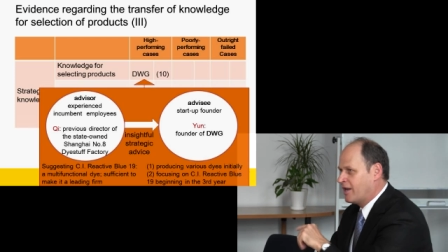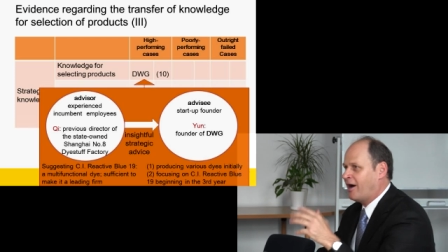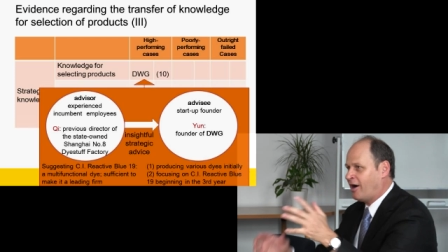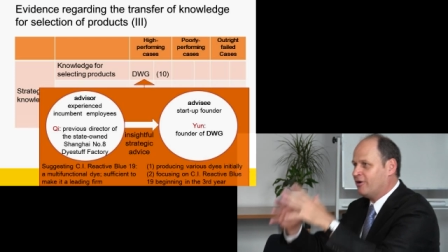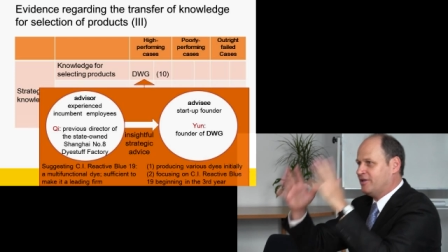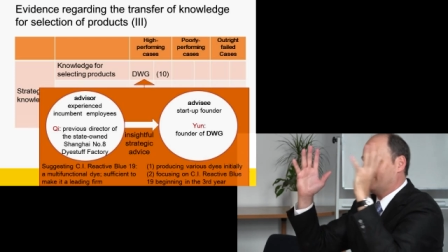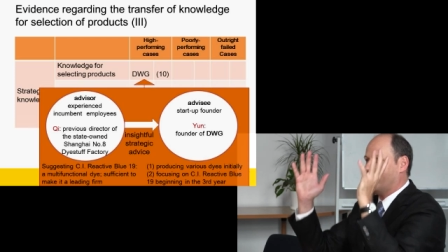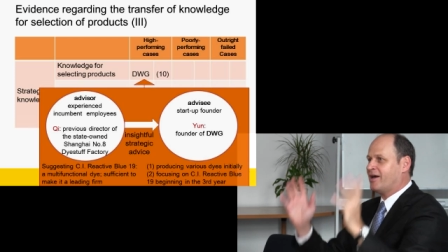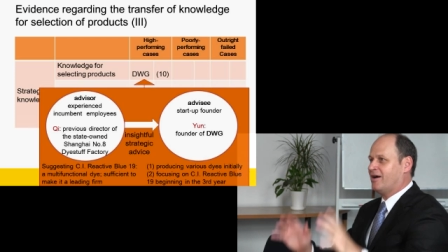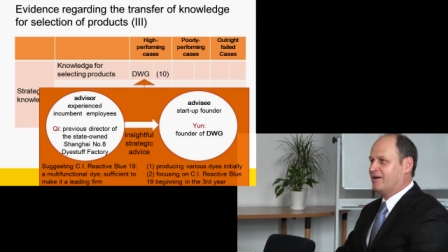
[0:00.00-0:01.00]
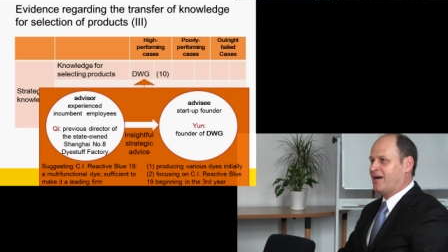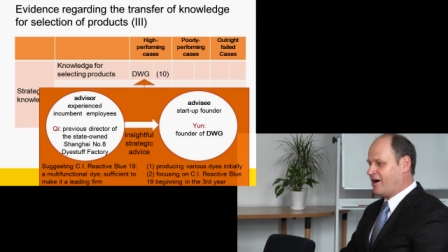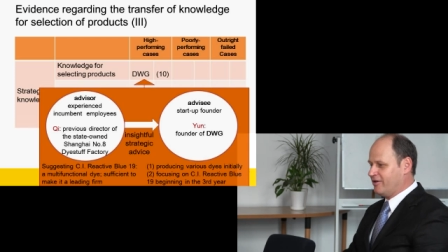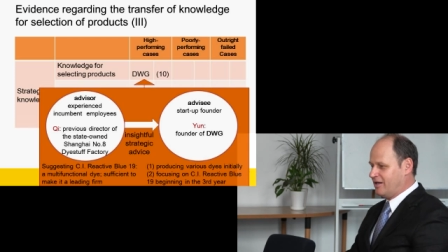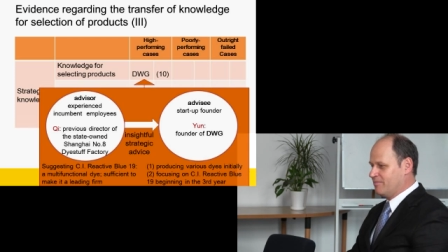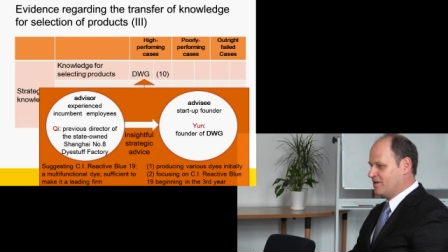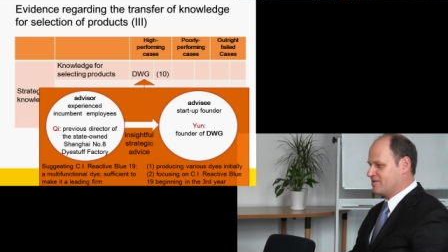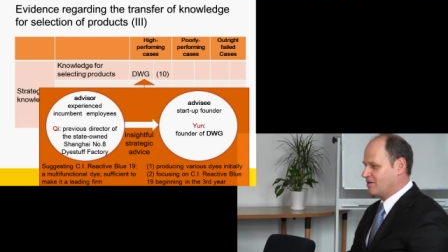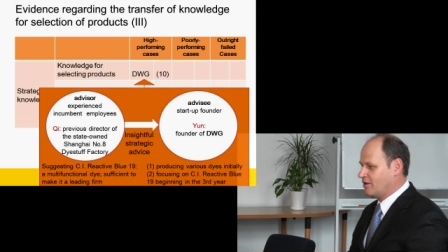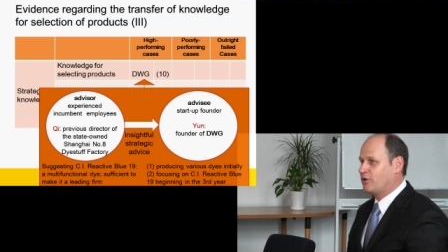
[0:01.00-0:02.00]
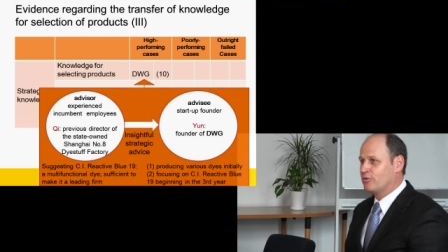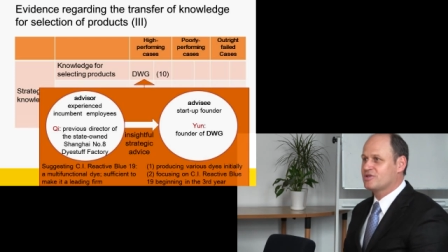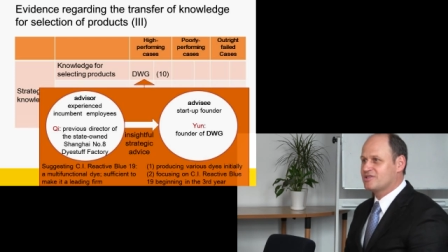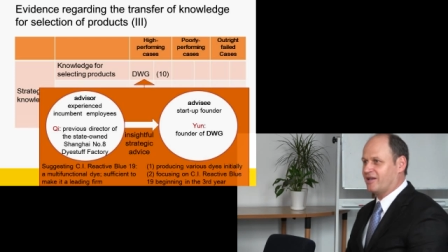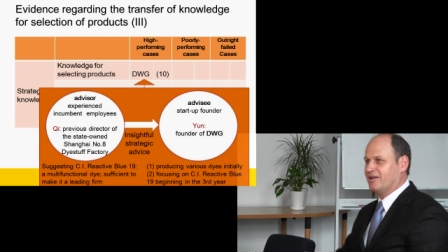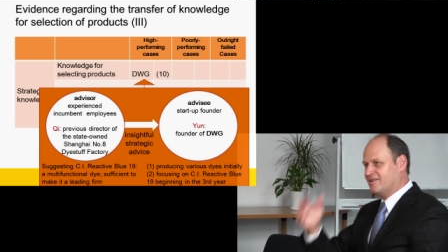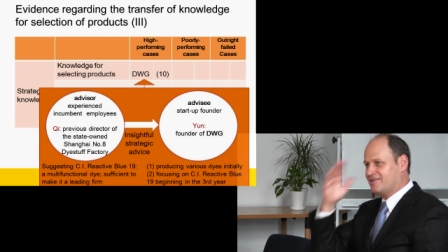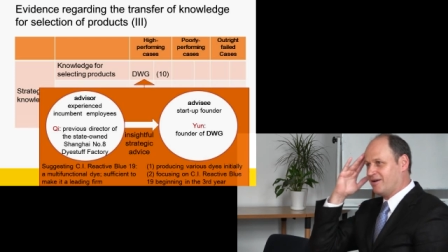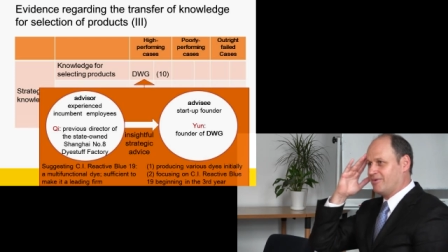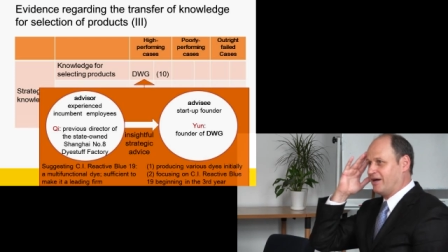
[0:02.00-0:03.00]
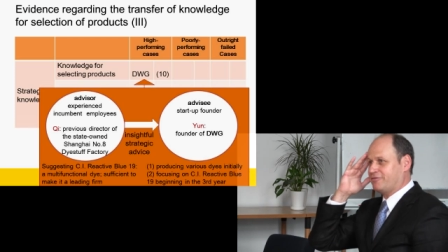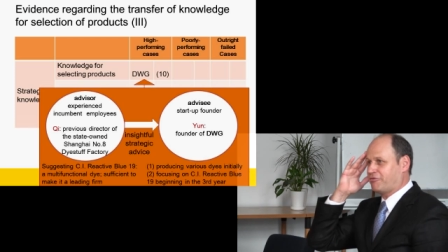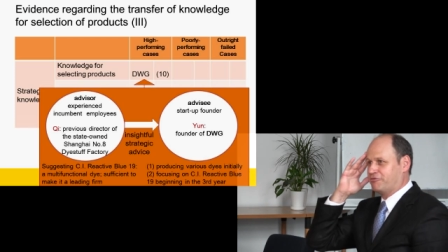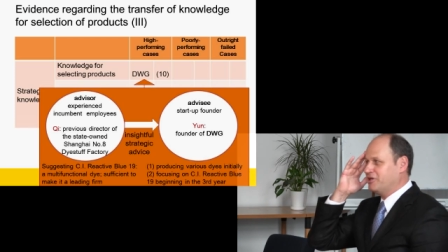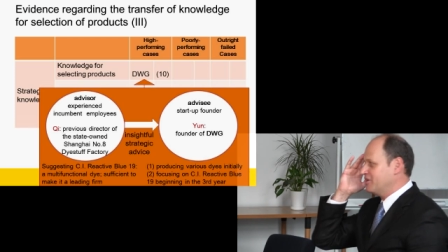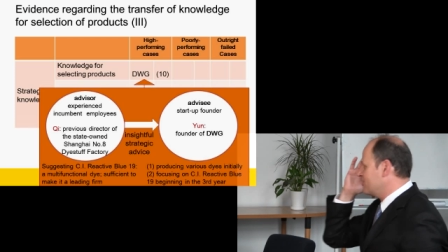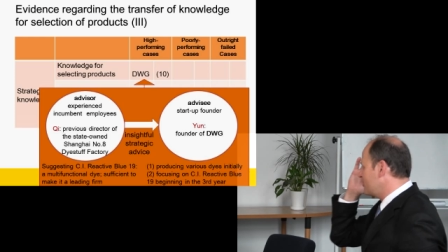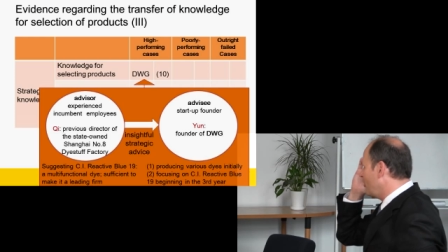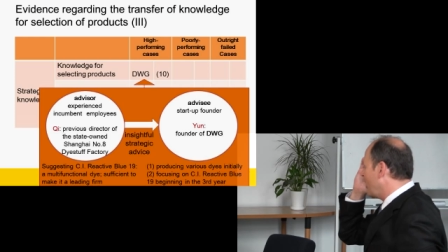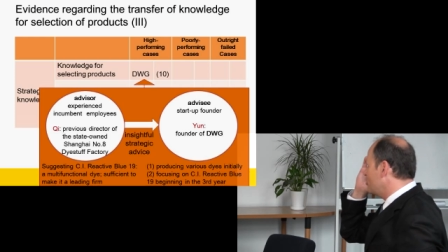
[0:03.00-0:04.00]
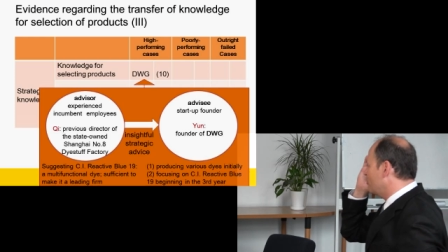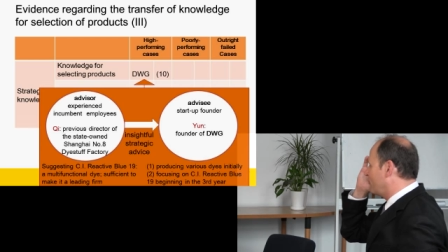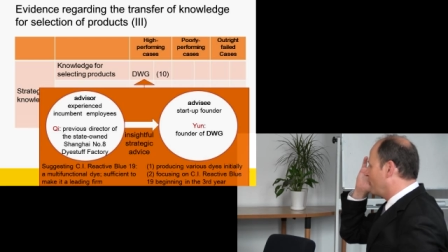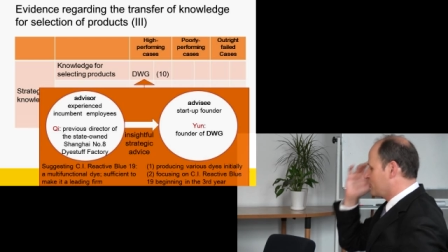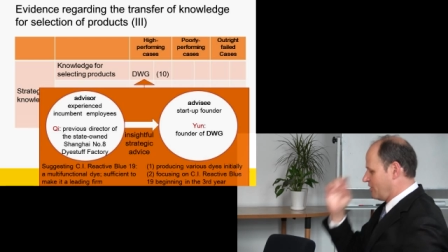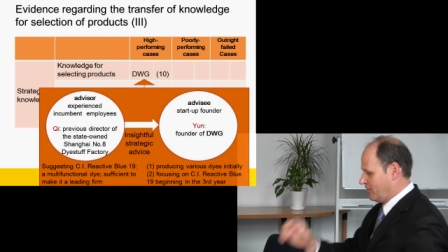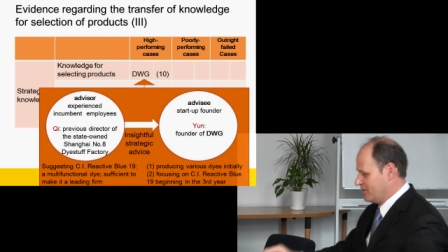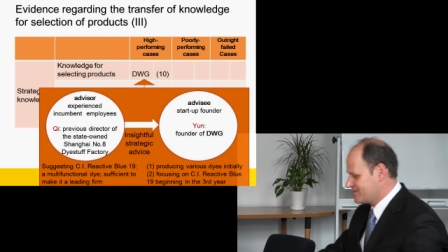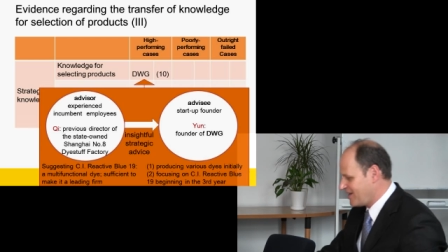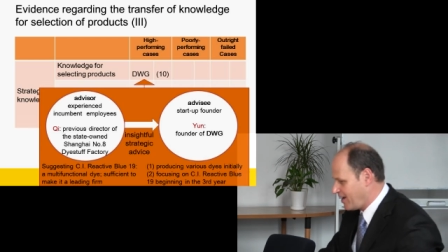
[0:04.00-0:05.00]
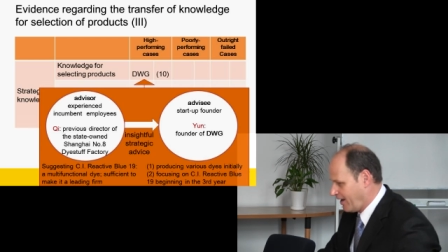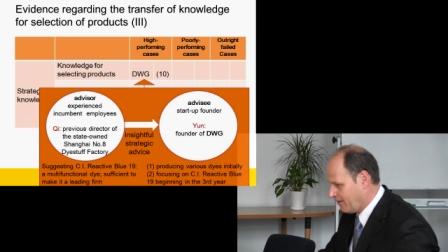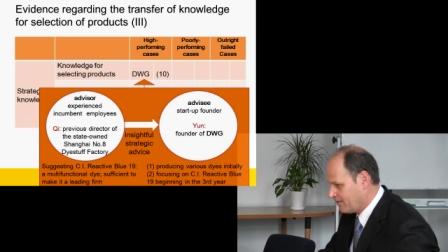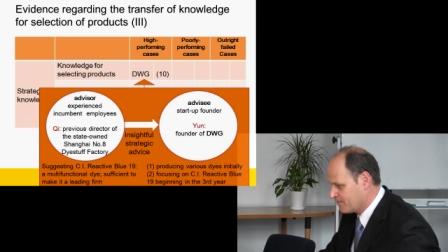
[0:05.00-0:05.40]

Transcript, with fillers: Now, how did Mr. Hume suddenly say, well, after 3 years, you know, I should focus on this dye?